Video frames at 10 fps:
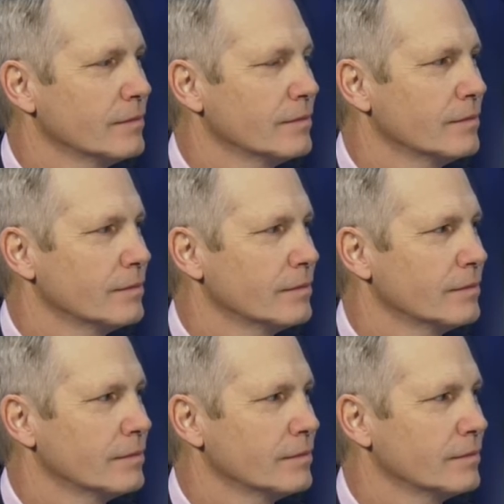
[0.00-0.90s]

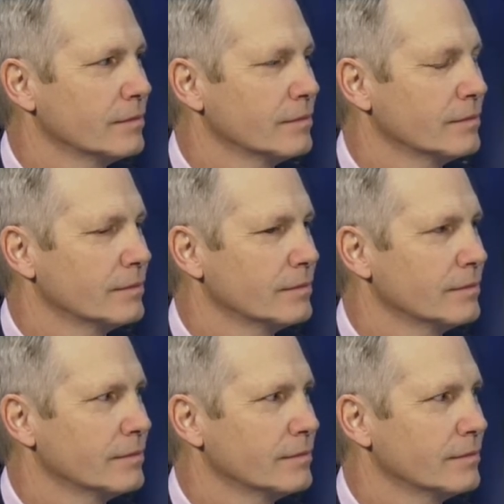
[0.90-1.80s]

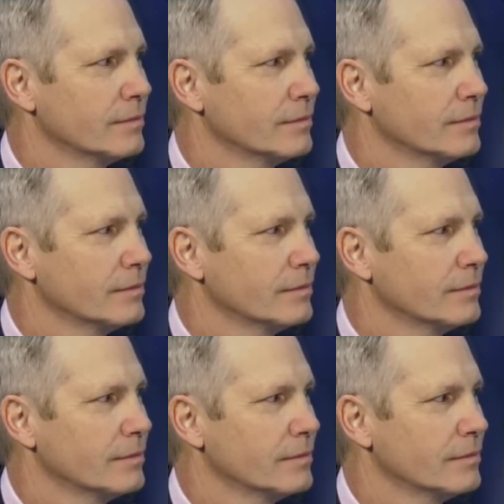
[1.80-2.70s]

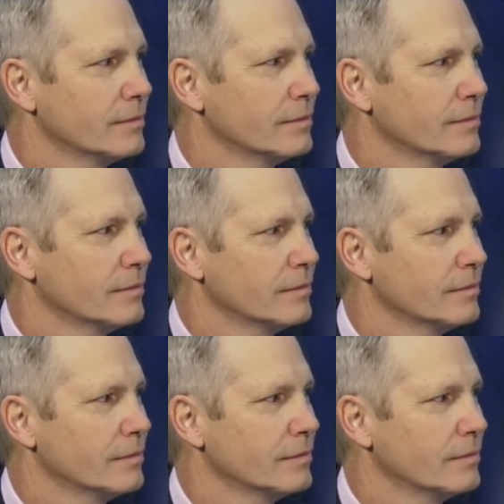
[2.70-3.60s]

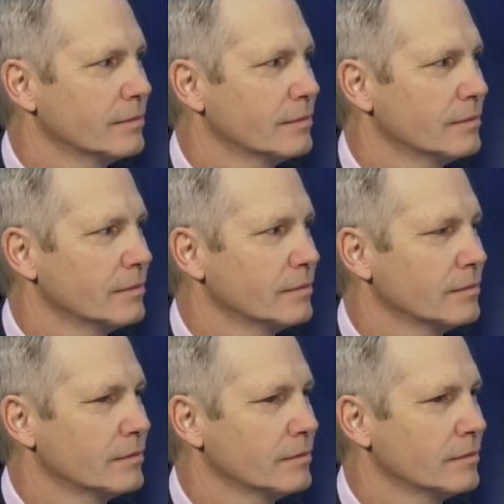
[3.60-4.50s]

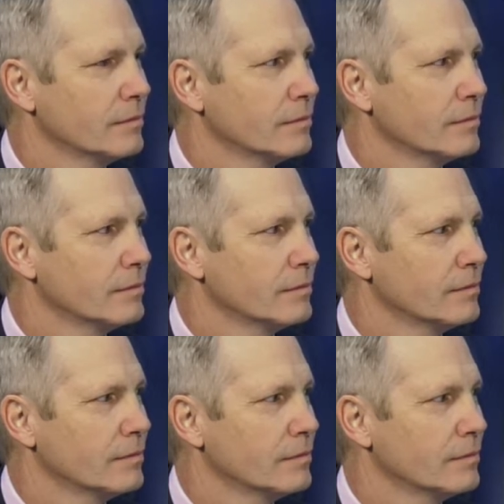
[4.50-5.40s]

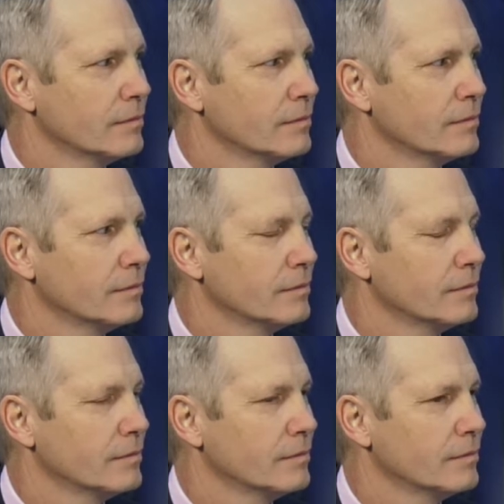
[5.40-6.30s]

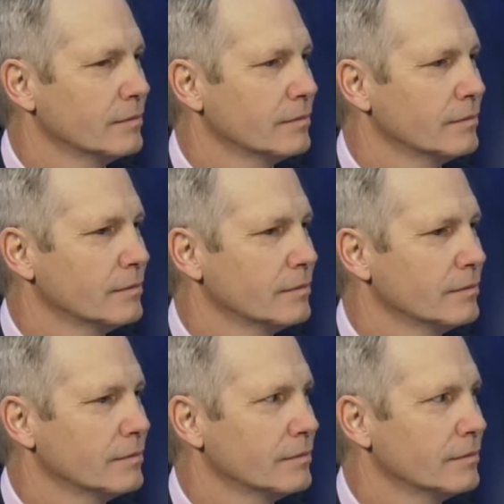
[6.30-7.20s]

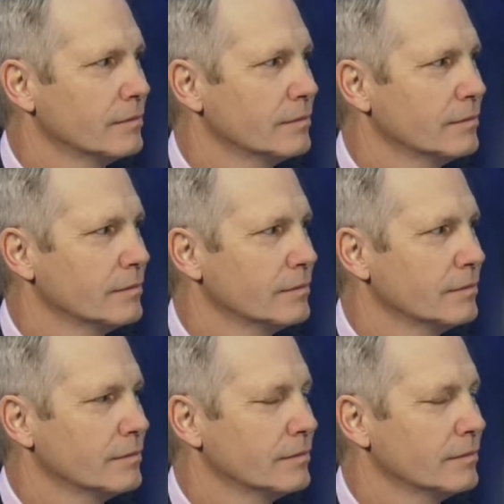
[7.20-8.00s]
The person shown says nothing.